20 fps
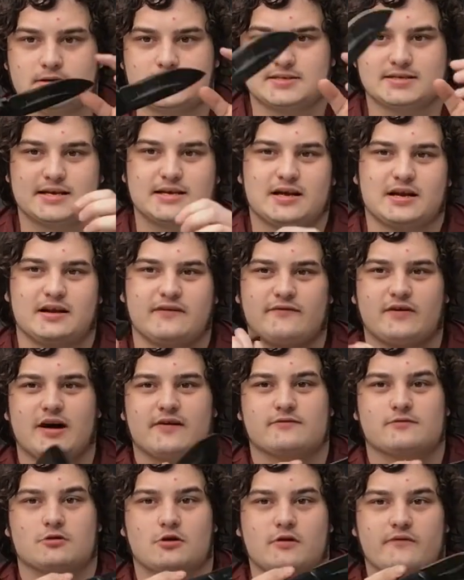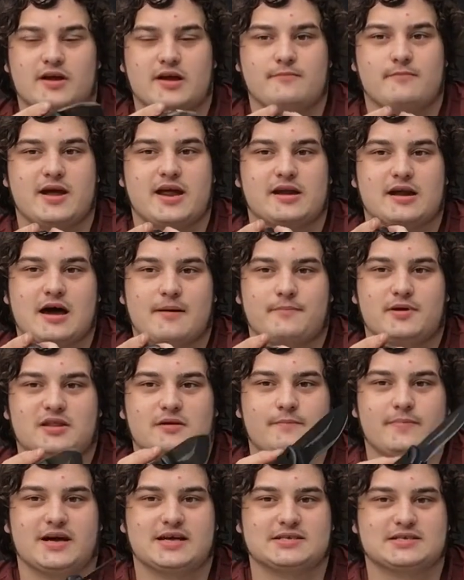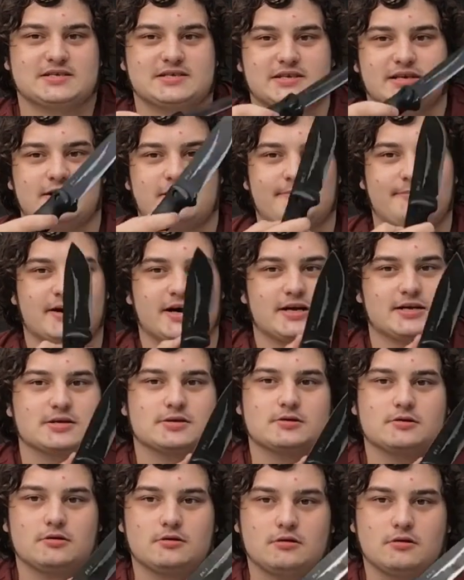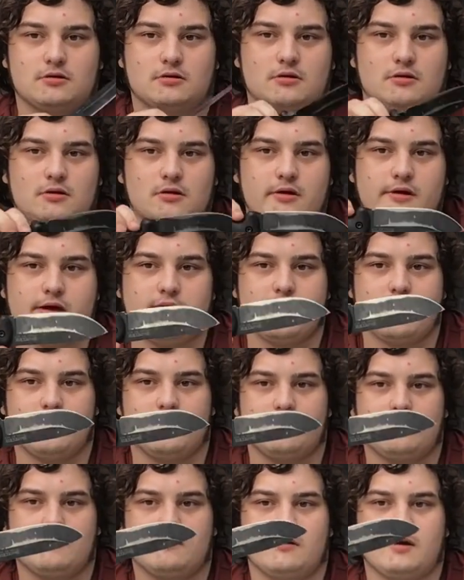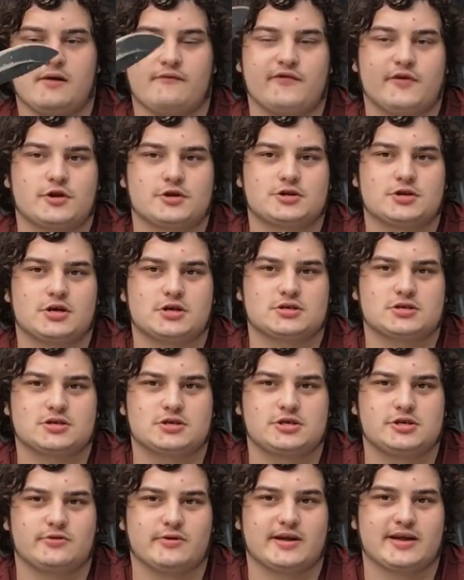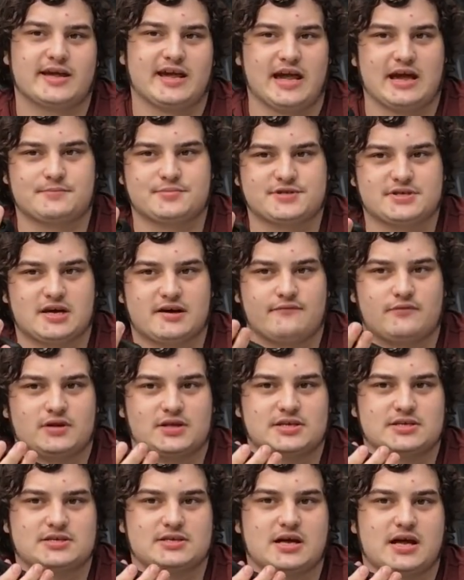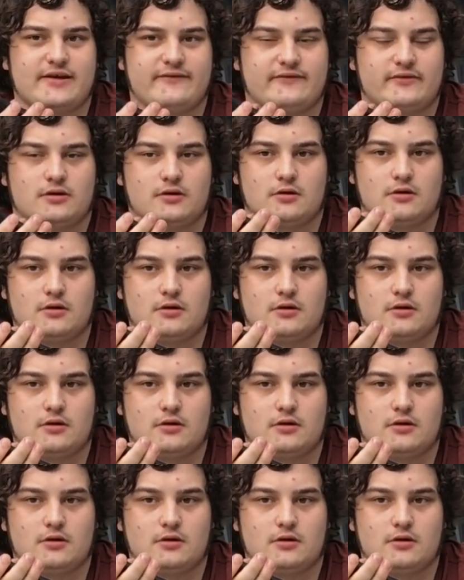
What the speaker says: 1095 Crovan may not be the best steel, but if you're just doing camp stuff with this knife,